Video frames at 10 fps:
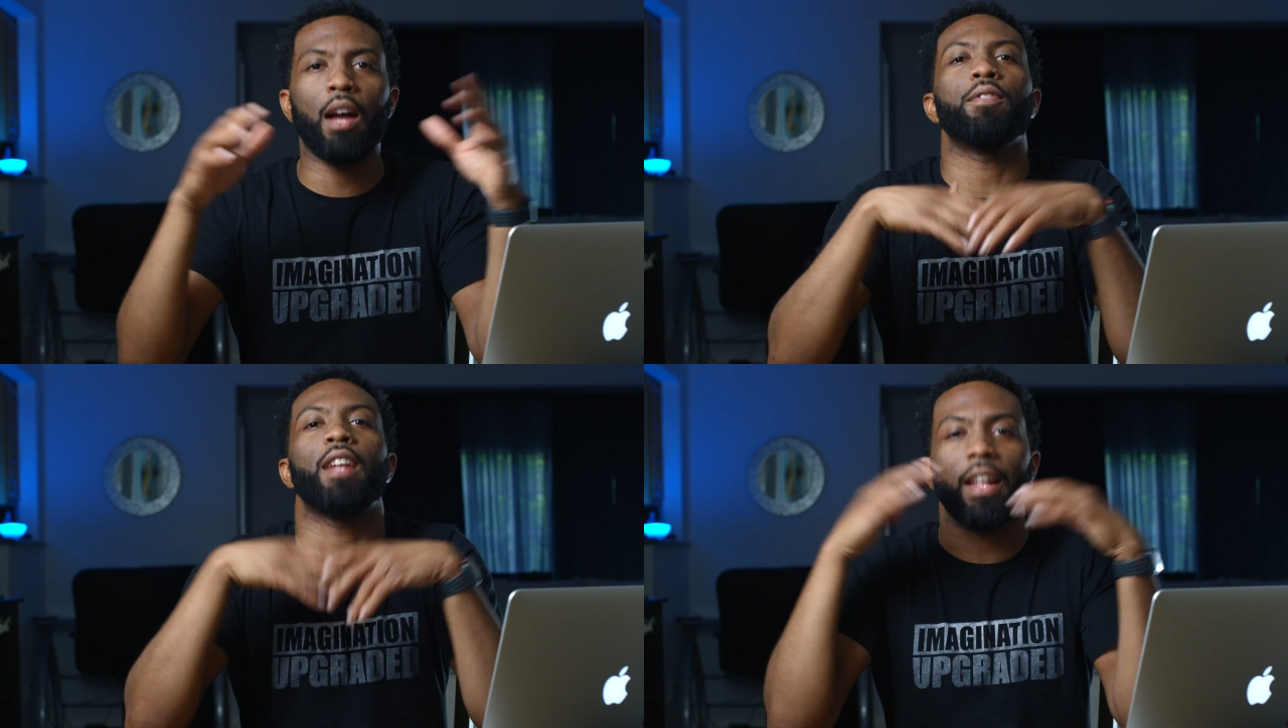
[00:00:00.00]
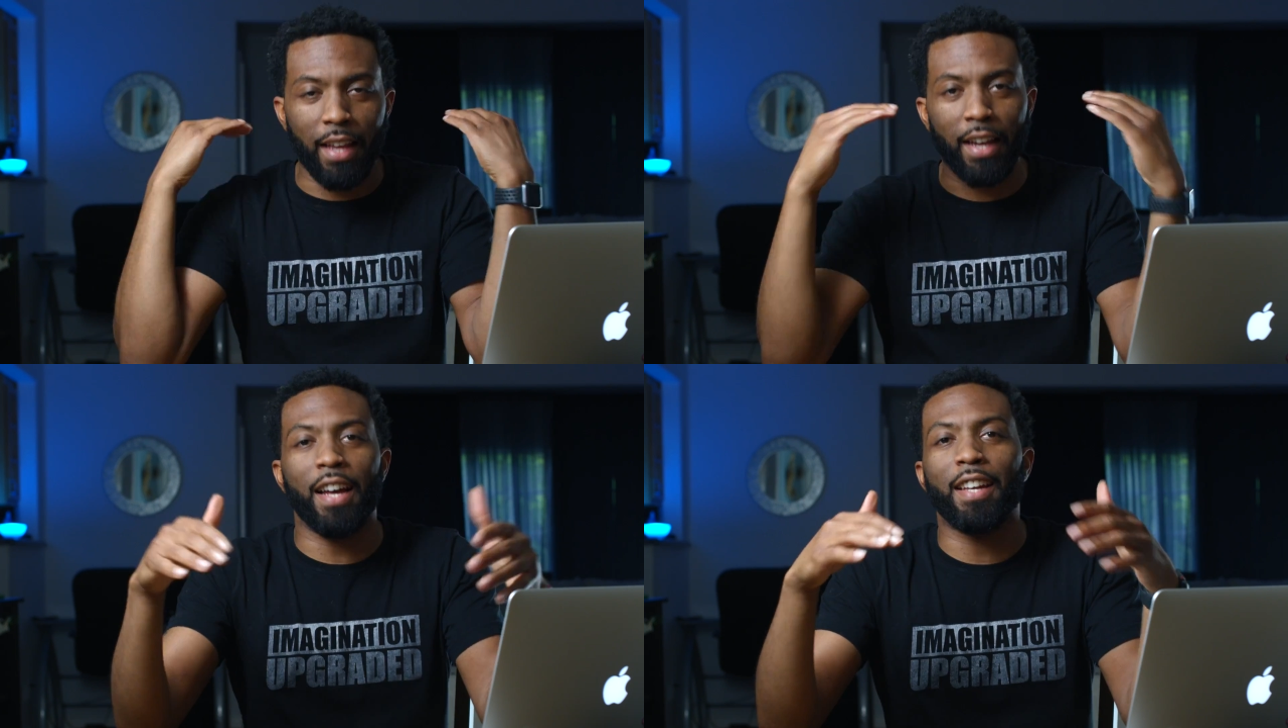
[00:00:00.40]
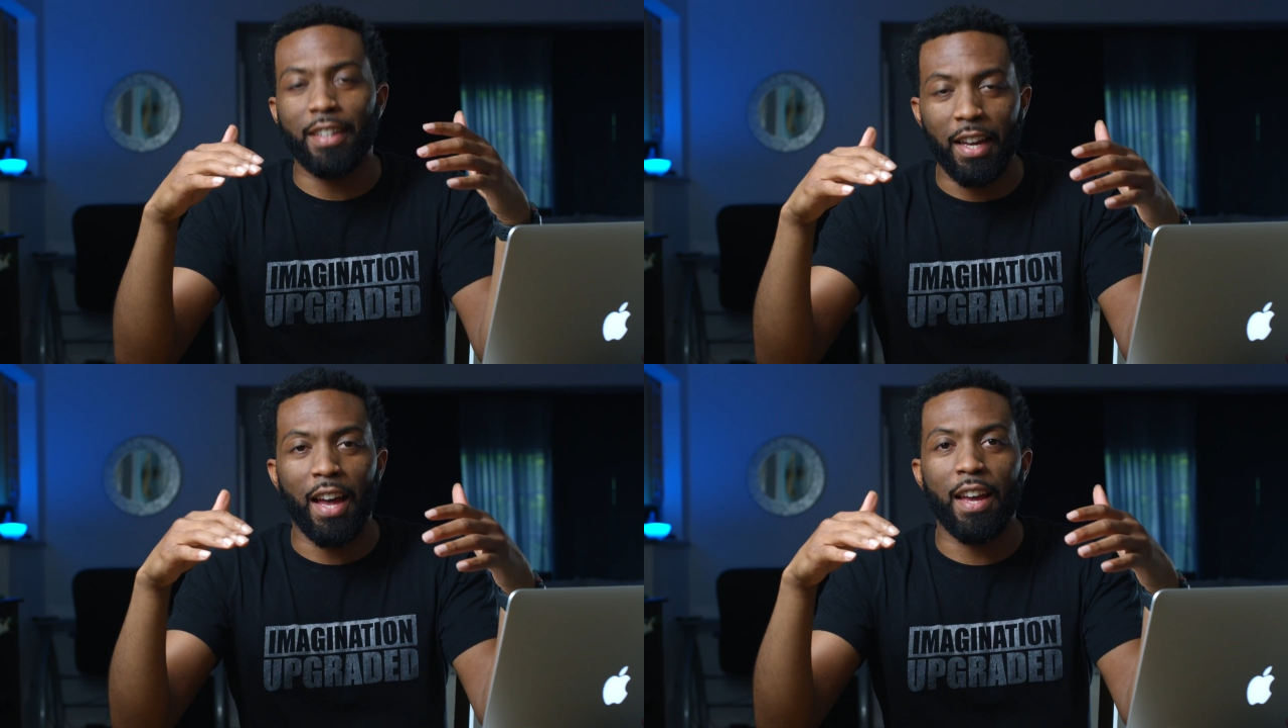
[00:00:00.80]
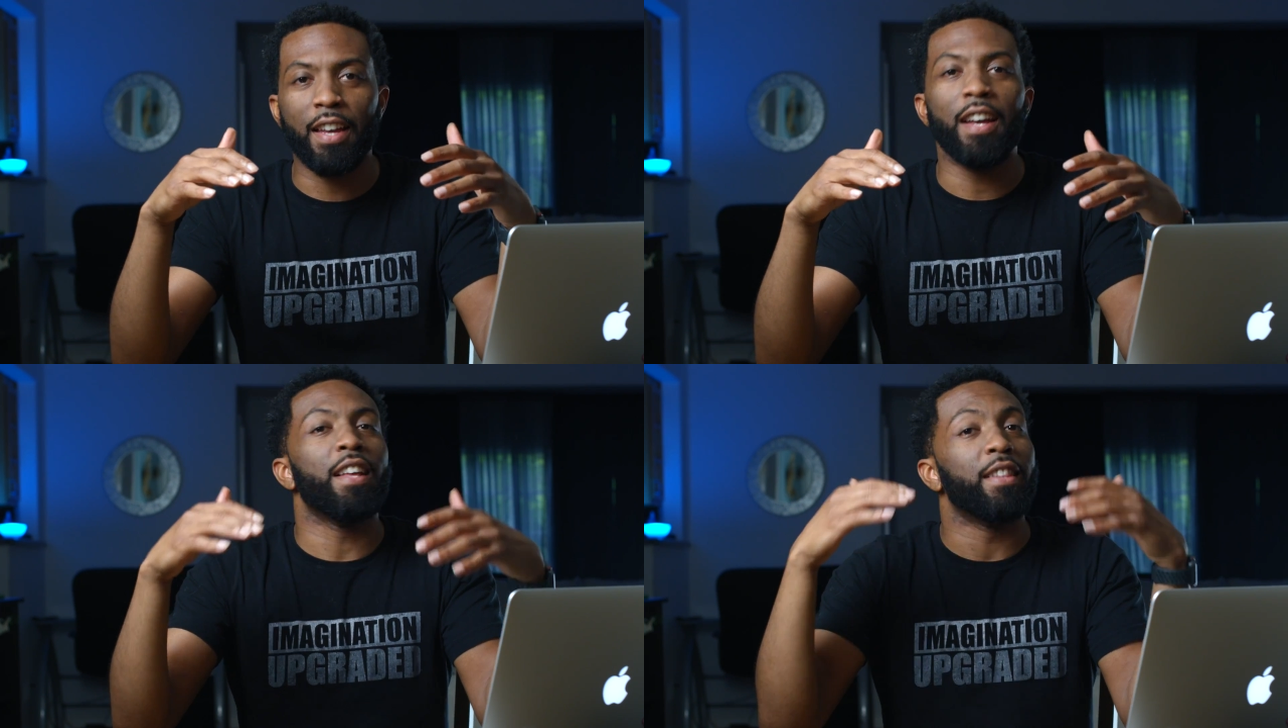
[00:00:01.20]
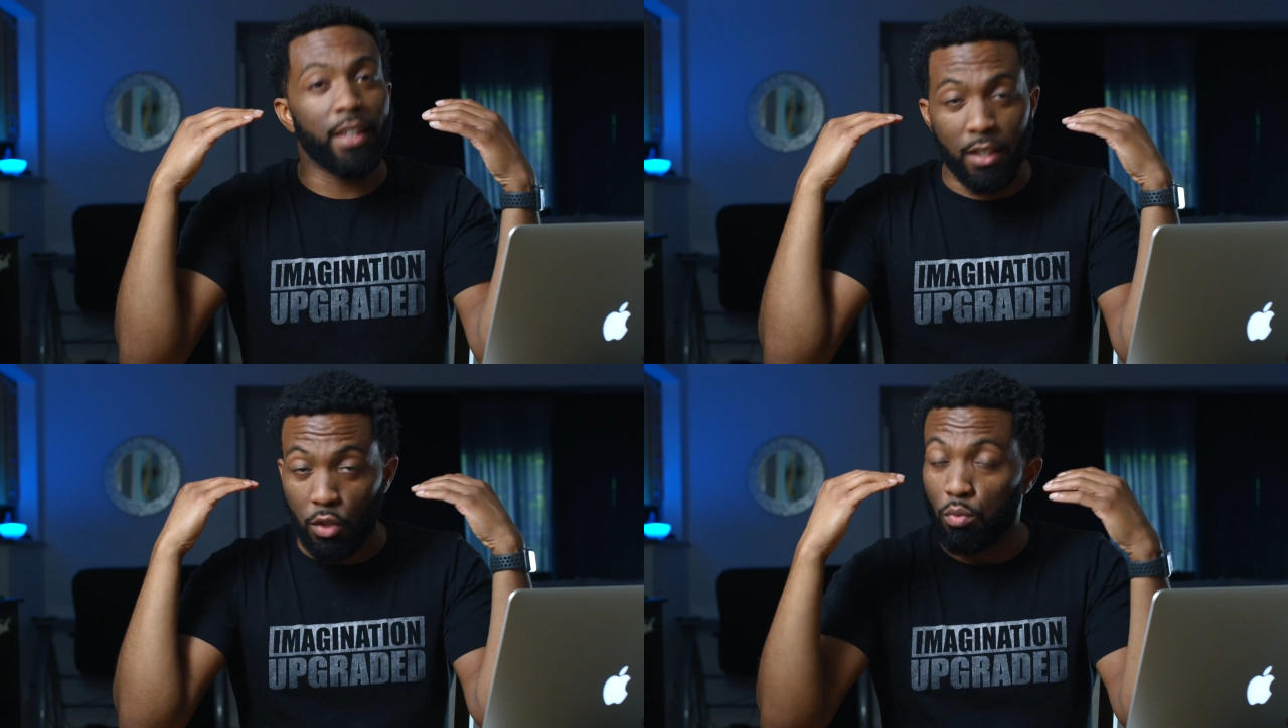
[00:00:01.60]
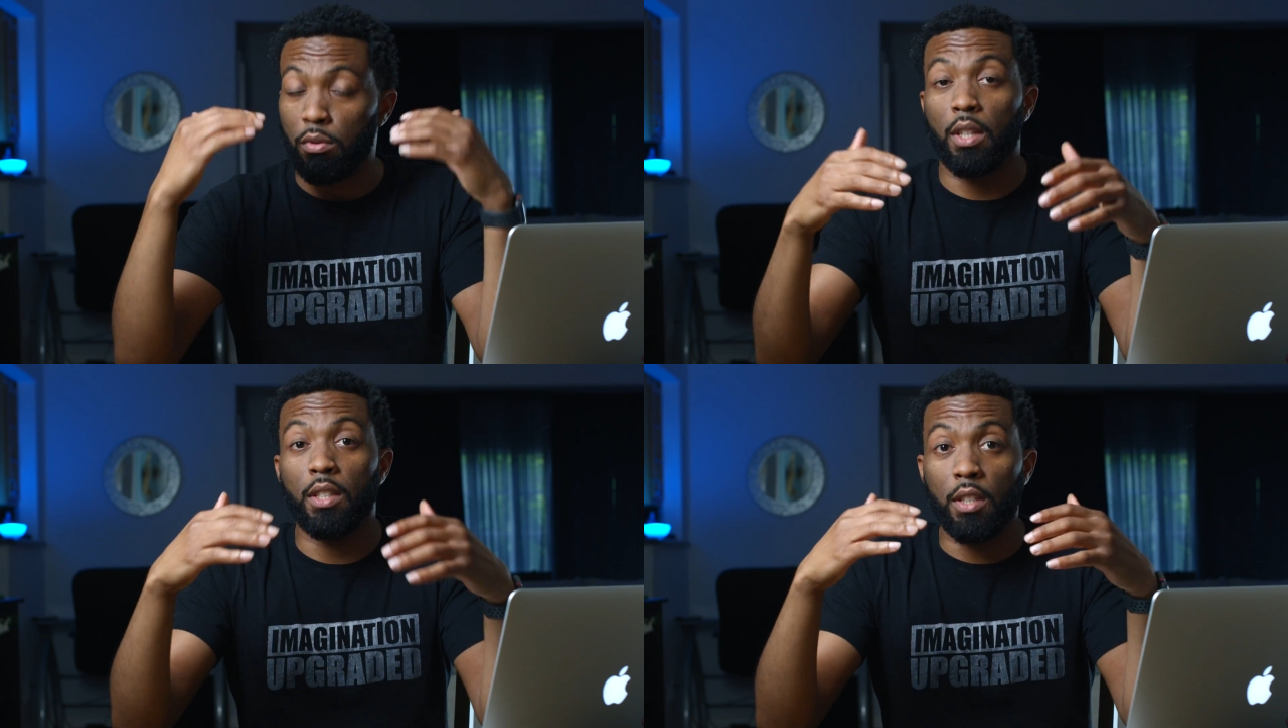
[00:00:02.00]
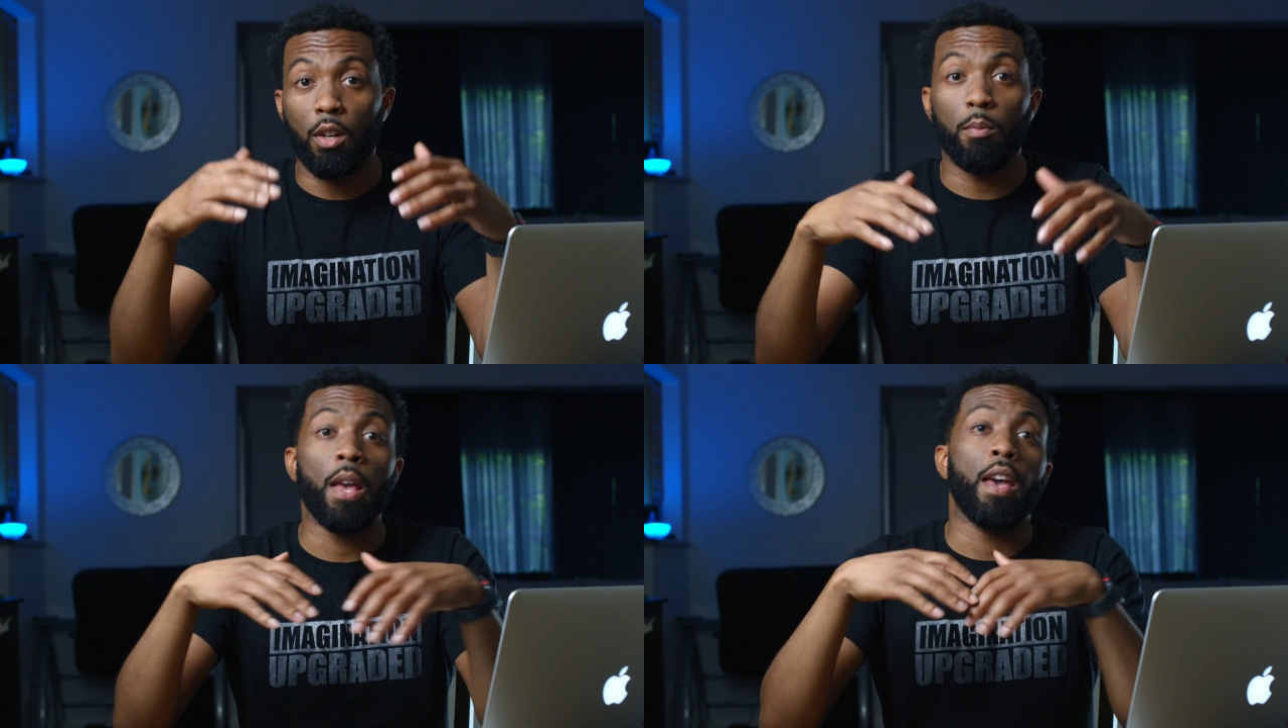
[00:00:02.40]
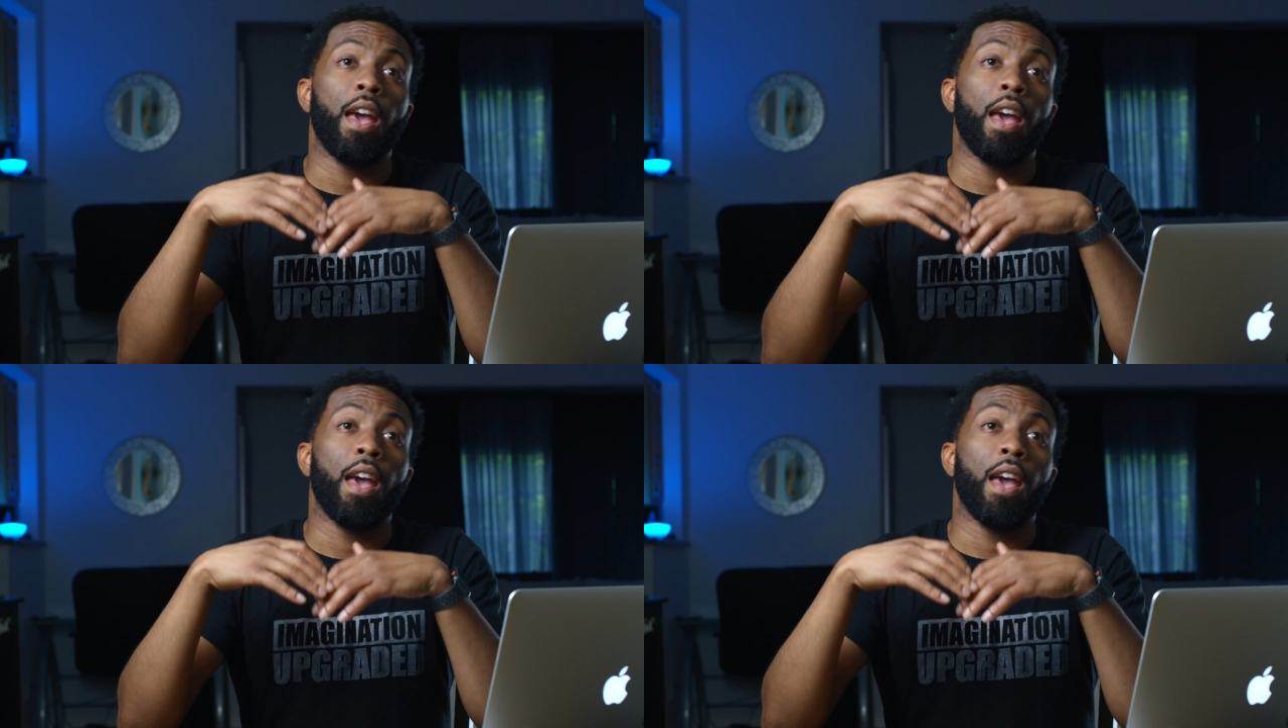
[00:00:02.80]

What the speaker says: If you're not that kind of guy, then it's really dope.